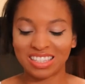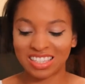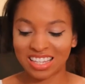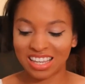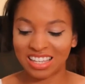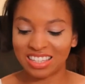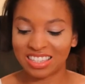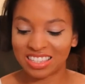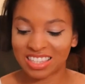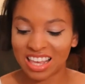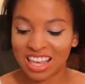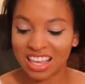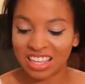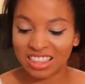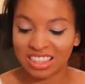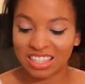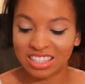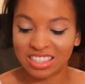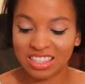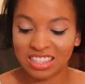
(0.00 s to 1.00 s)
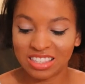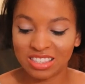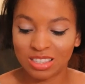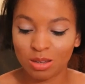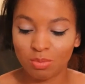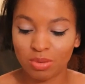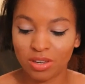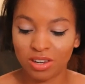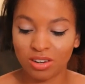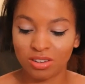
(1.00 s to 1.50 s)
sense. This is
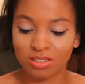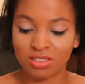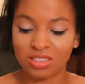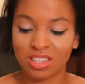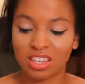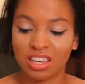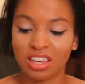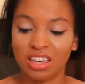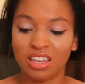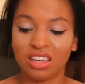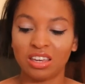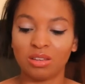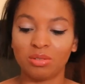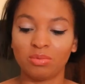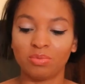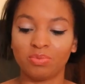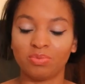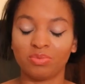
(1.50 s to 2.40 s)
the piercing.